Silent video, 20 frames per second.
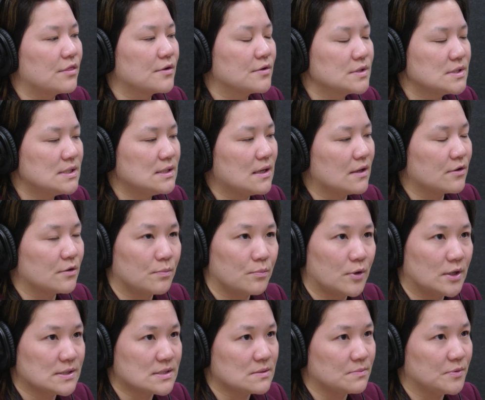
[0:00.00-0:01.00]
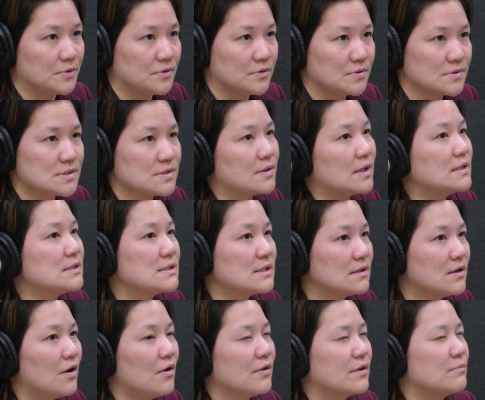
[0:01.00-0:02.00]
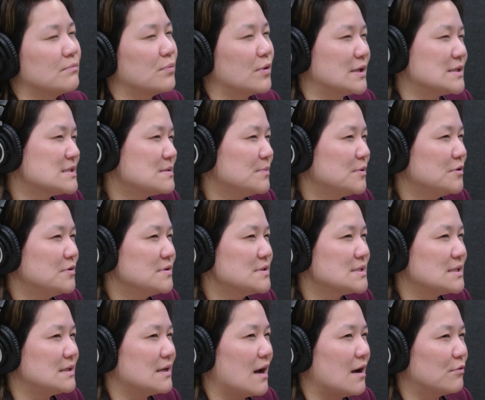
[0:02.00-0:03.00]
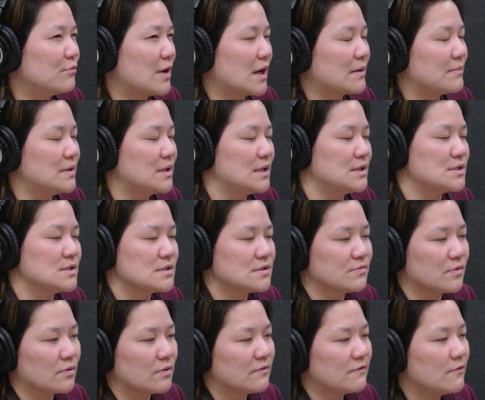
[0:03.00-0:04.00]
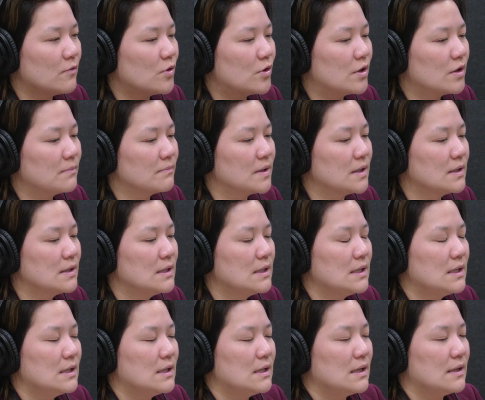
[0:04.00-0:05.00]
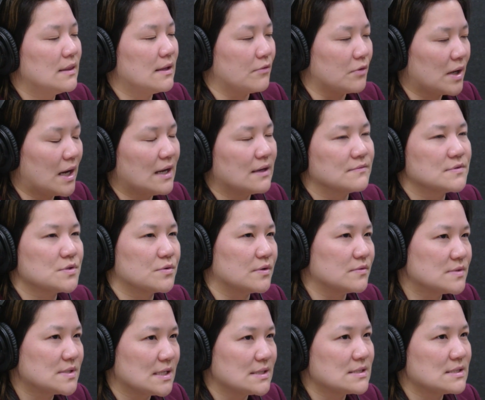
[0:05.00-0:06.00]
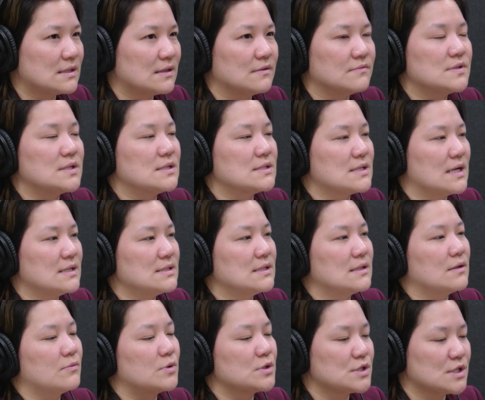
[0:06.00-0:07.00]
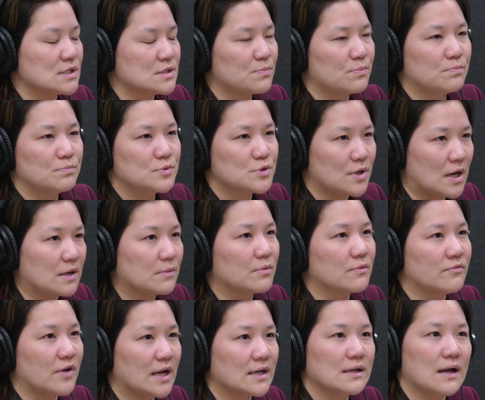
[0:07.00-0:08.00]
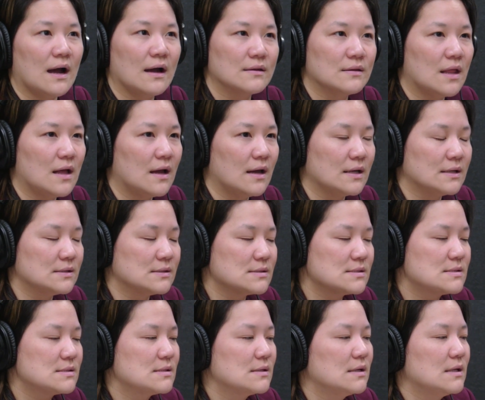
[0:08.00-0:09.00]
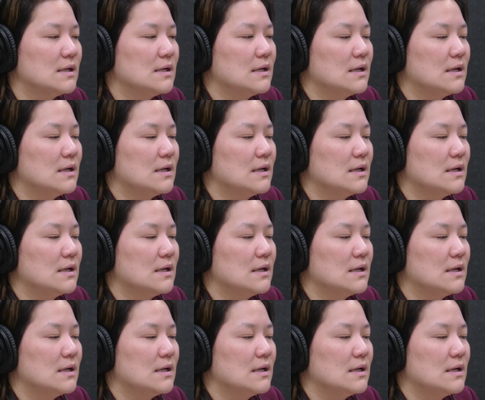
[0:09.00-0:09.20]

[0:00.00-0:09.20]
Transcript: 13 other principles. So they did call them principles and not recommendations for reform. They were kind of sort of sensitive to this idea that we're just trying to provide guidelines.